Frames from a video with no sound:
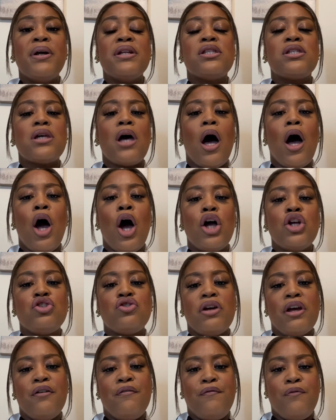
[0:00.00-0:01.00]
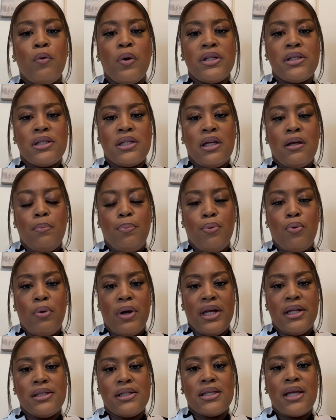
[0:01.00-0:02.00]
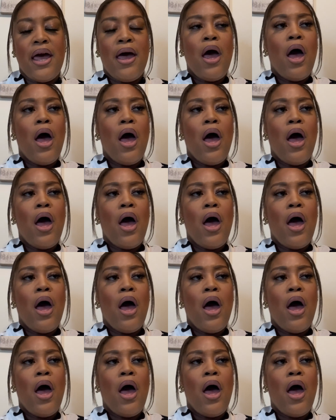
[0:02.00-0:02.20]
into 114 points.